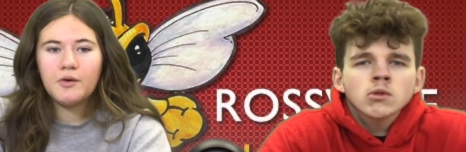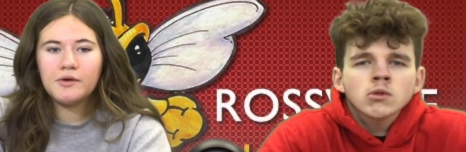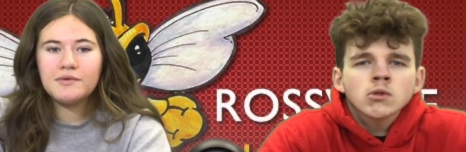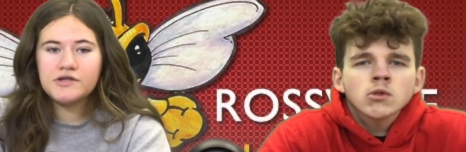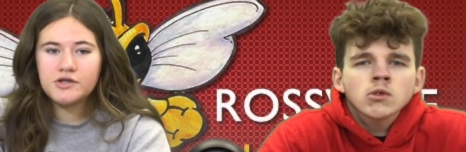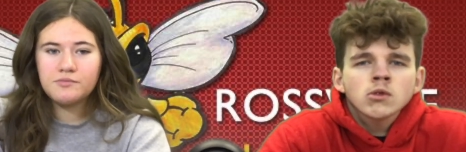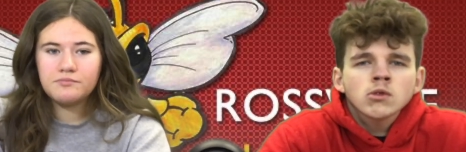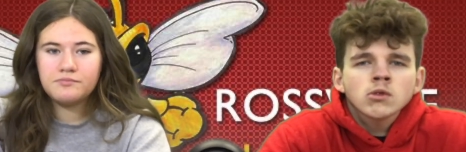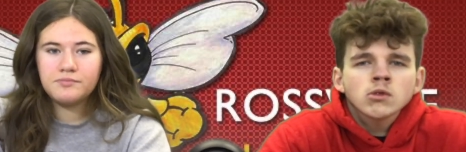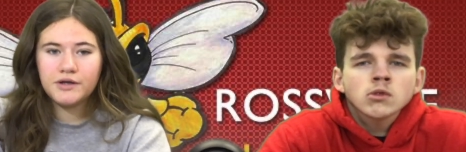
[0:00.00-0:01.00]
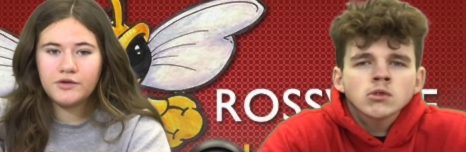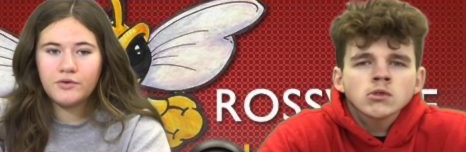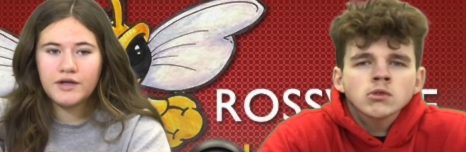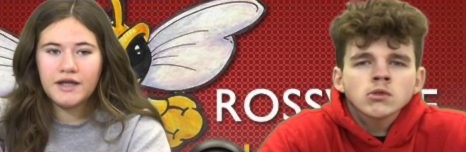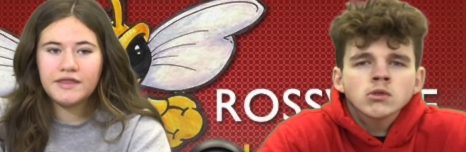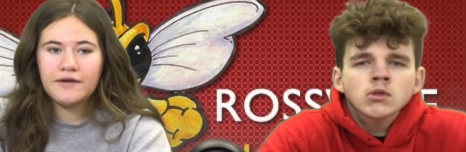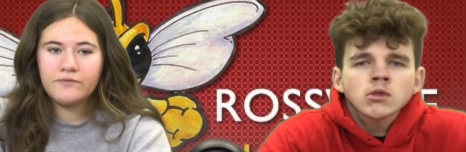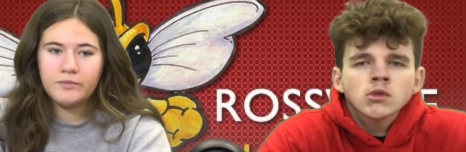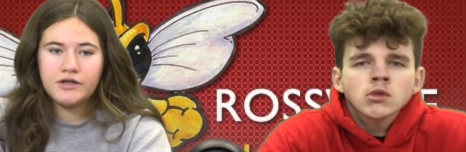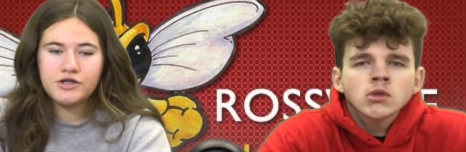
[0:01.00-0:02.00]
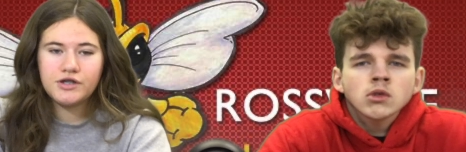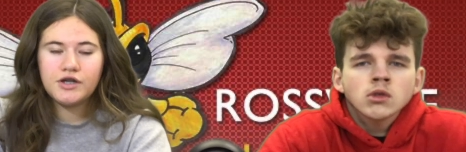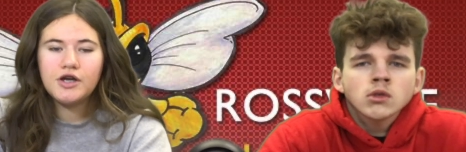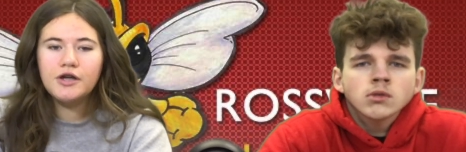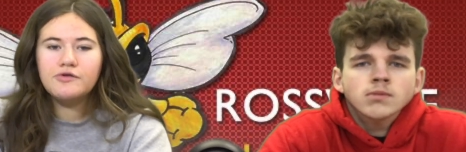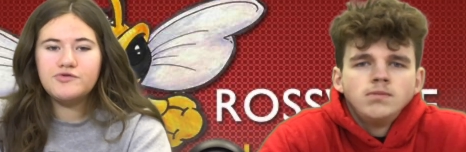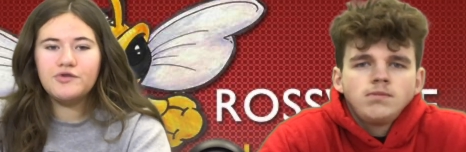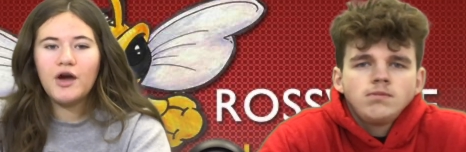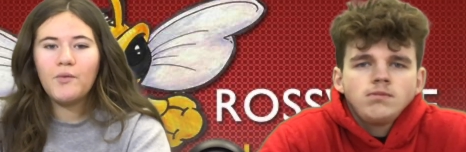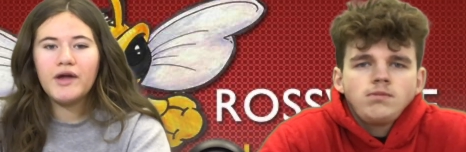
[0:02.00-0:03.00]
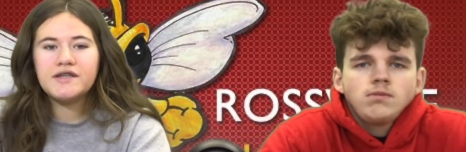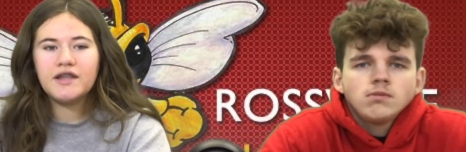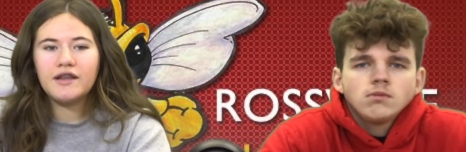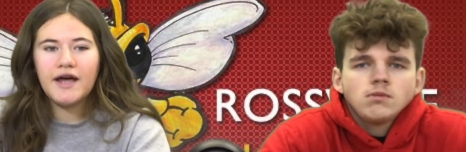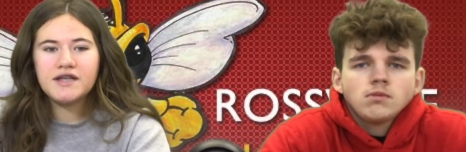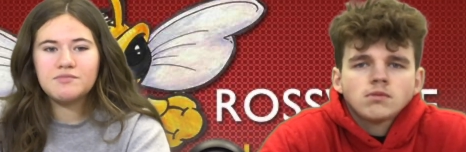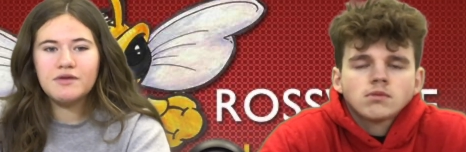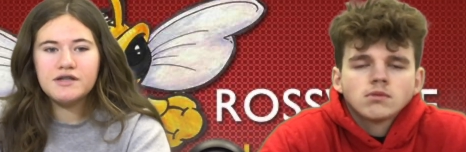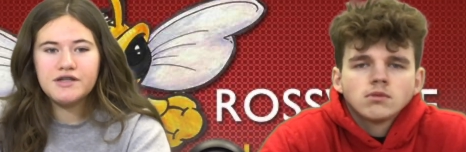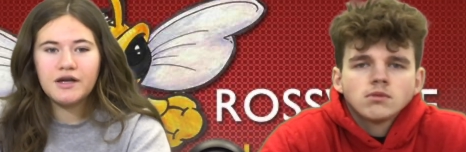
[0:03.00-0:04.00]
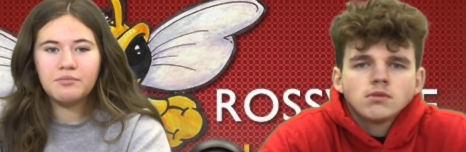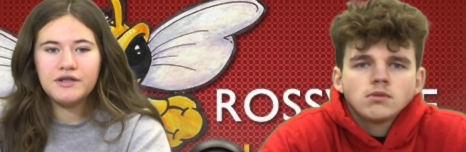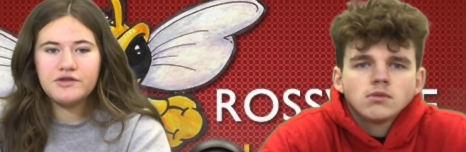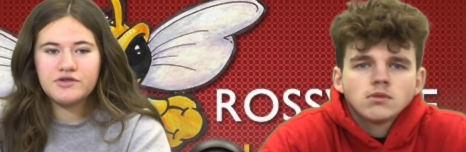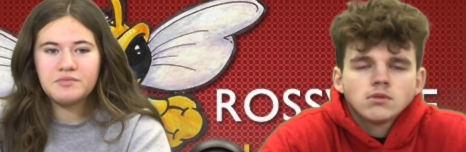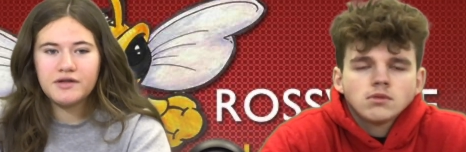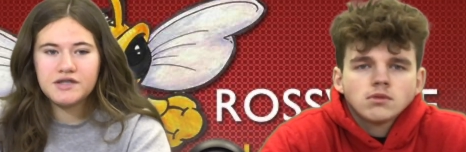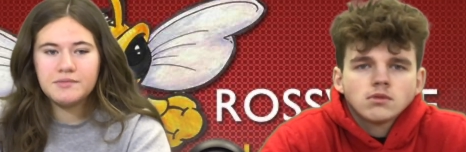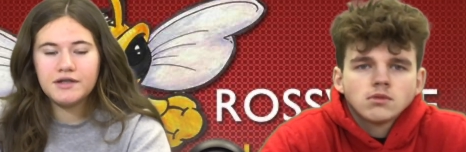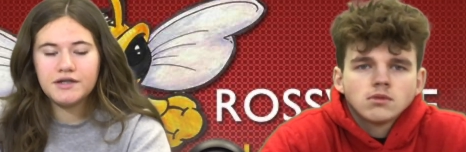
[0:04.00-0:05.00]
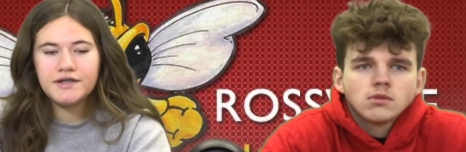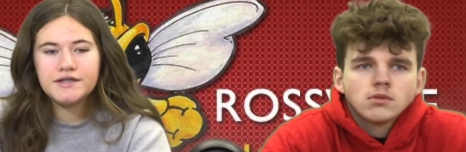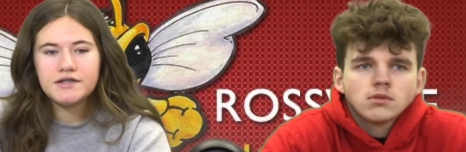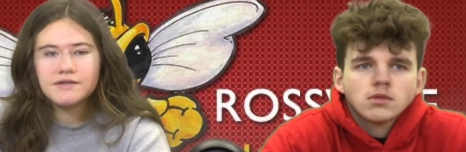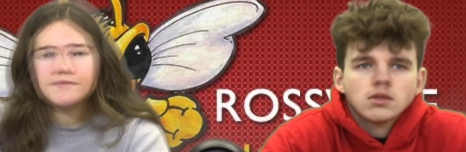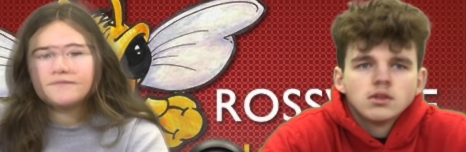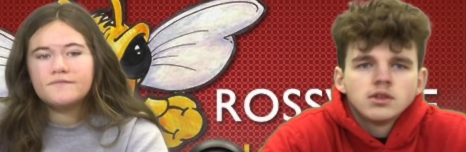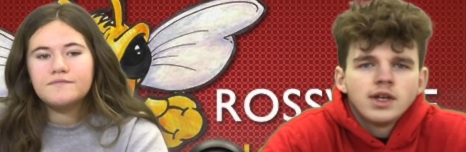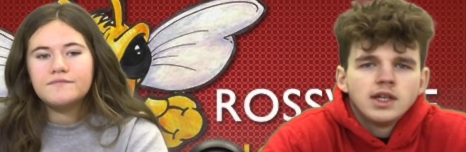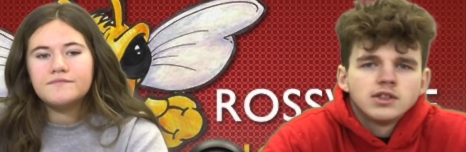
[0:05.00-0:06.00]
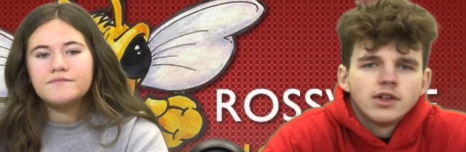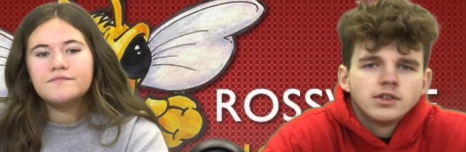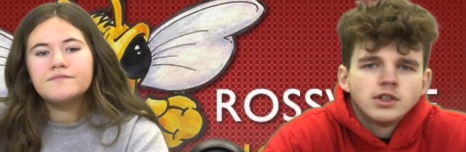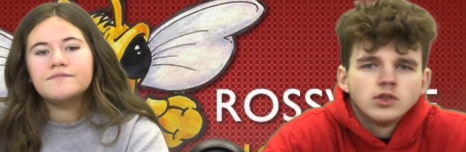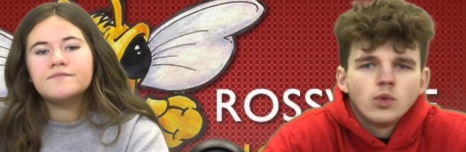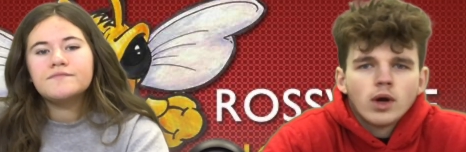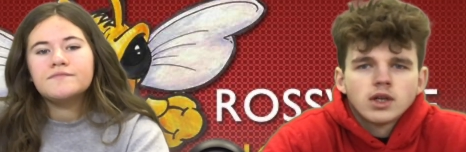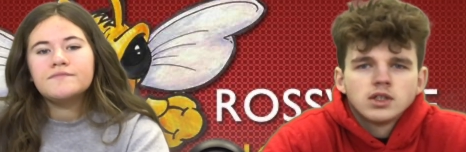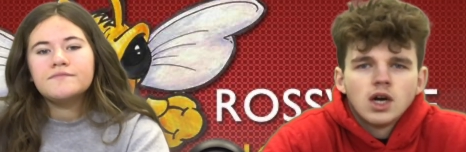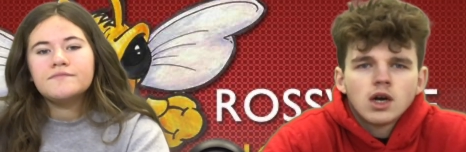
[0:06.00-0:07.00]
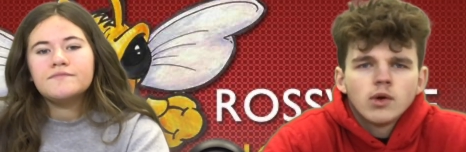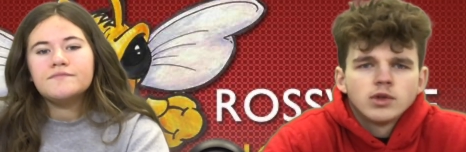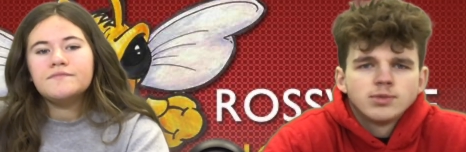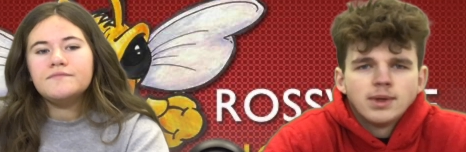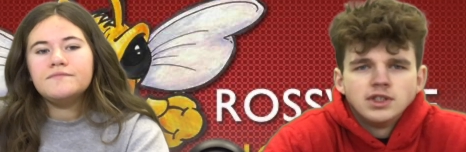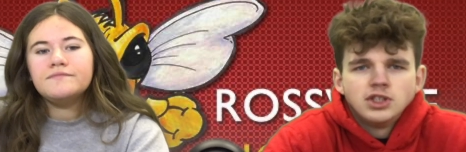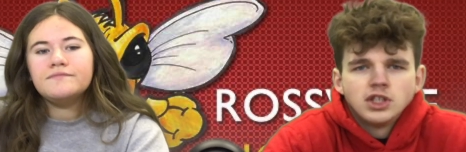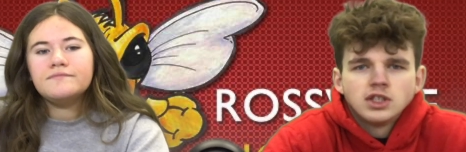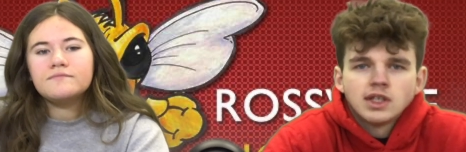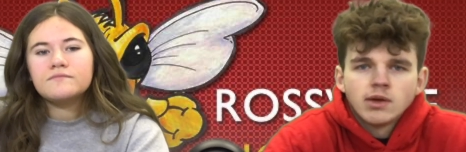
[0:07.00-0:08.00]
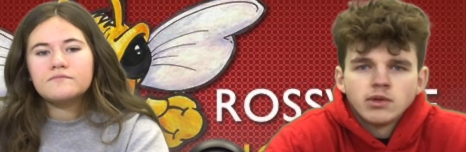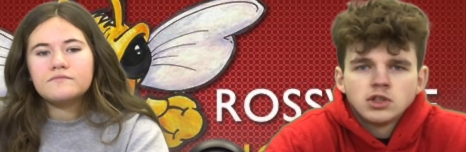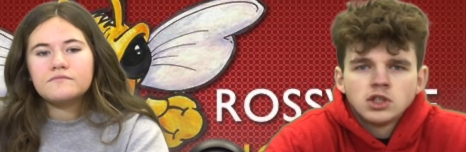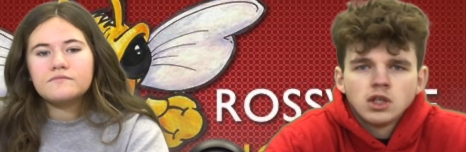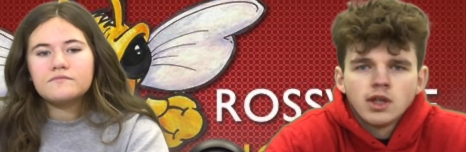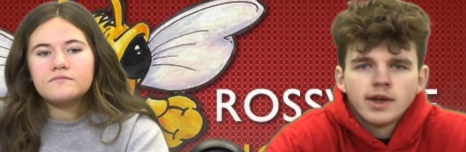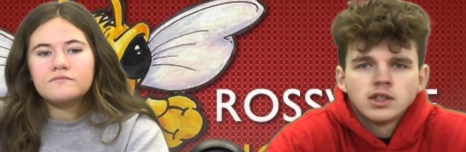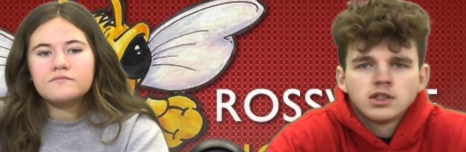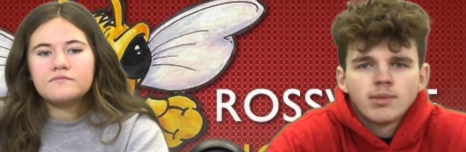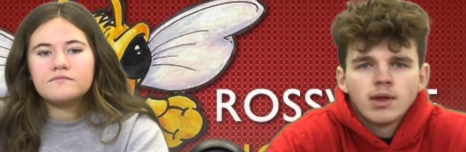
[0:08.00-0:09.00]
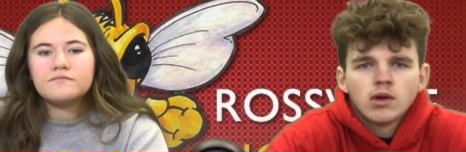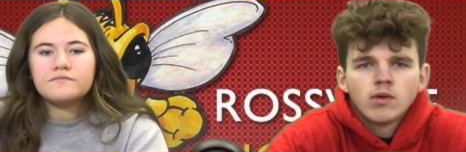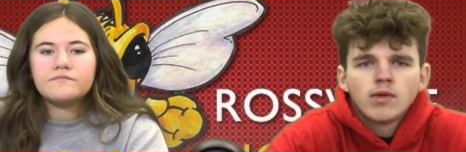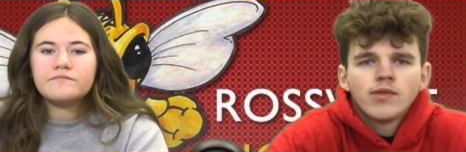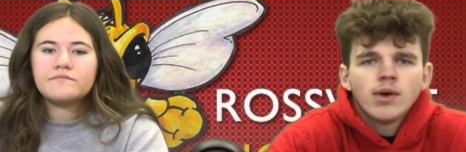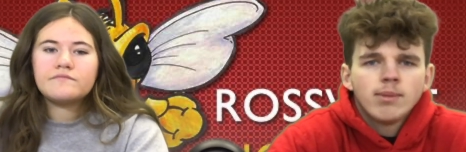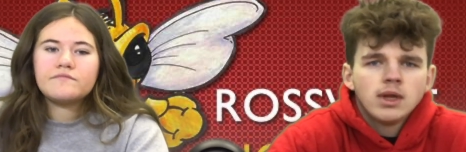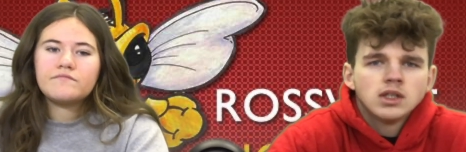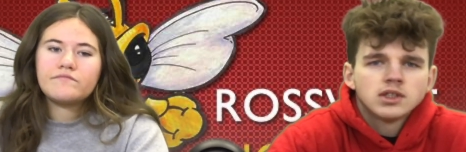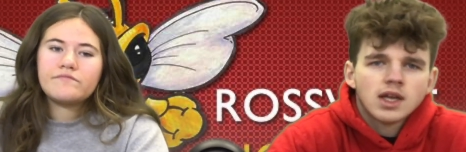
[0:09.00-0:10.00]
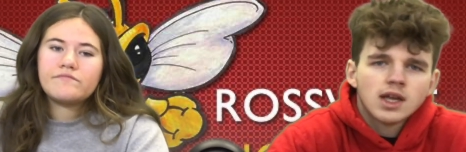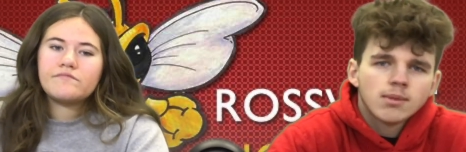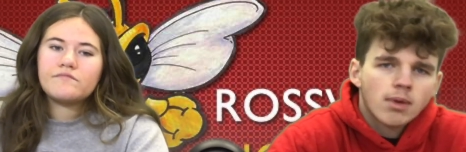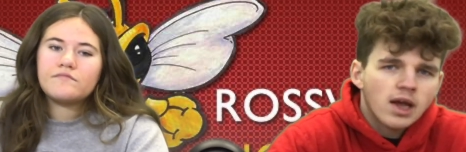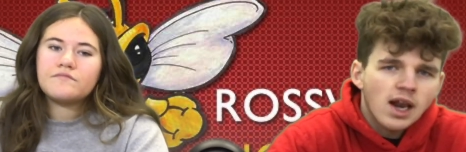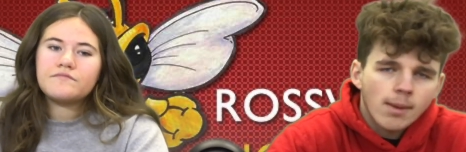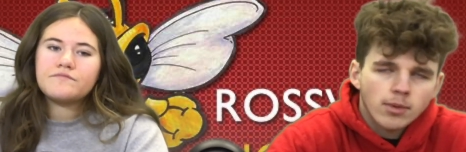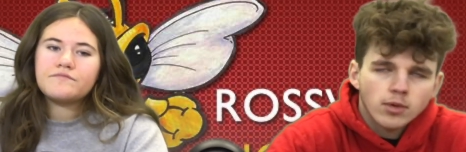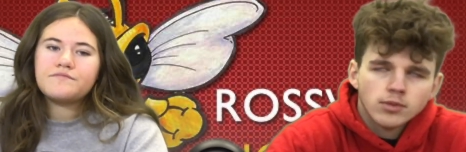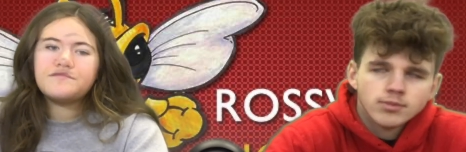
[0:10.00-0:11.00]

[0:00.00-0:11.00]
Speaker 1: or Mr. Burke to get that information. Do not wait until the last minute to complete the responsibilities.
Speaker 2: Today's lunch is walking taco or spicy chicken sandwich, lettuce, tomato, refried beans, and pineapple.